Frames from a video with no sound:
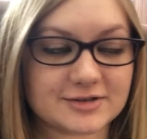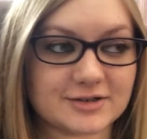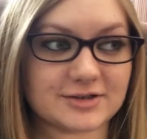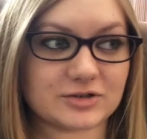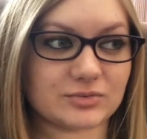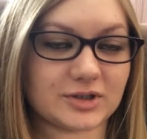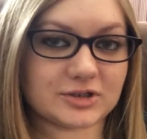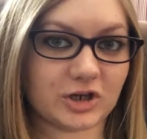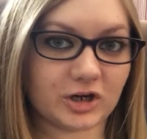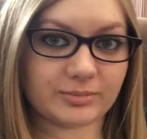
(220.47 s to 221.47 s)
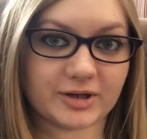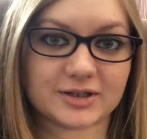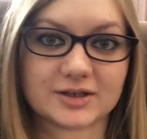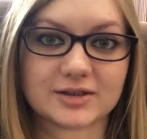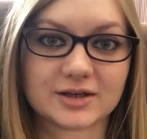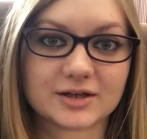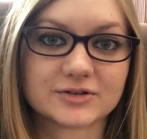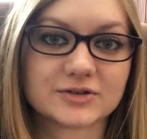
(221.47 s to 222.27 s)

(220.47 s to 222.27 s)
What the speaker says: and it doesn't really talk about anything else.